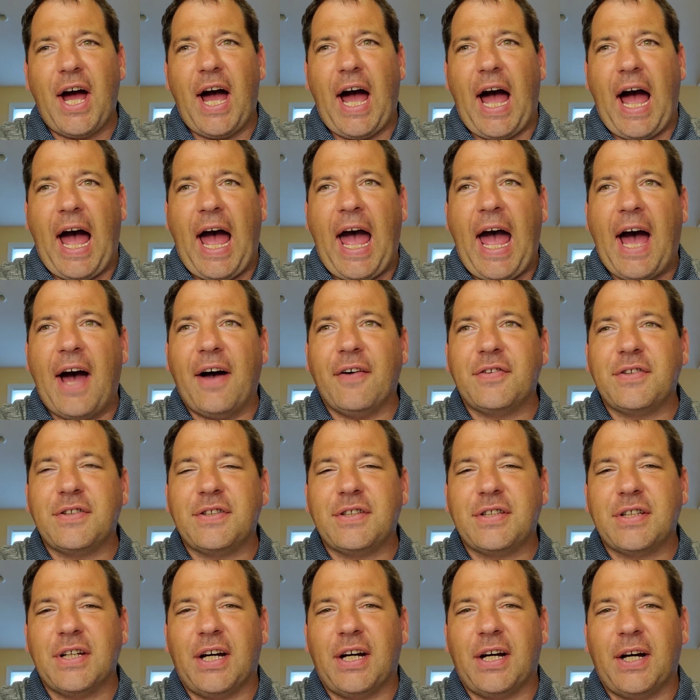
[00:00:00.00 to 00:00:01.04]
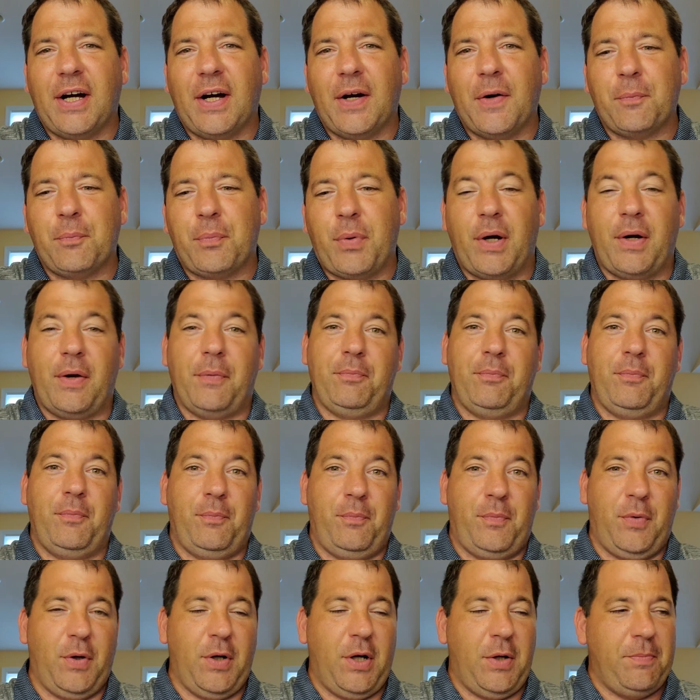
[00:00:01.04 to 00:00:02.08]
I have to,
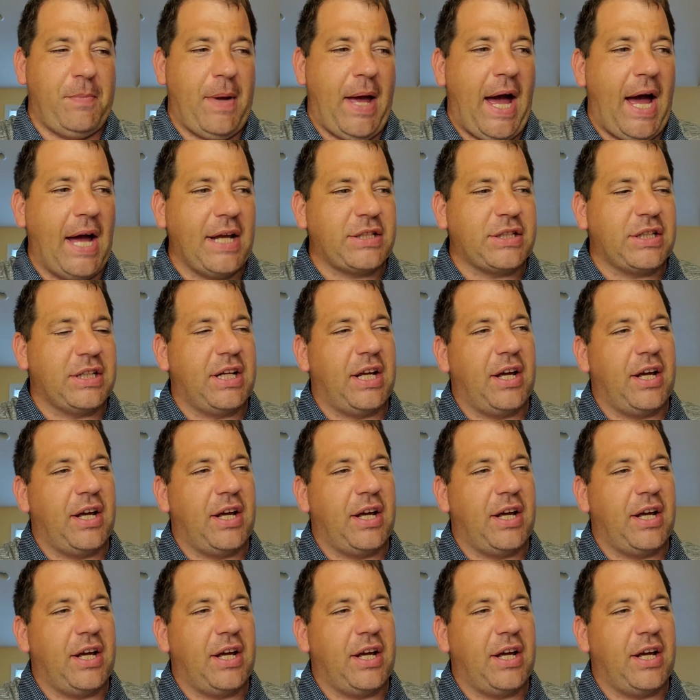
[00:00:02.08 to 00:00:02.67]
but imagine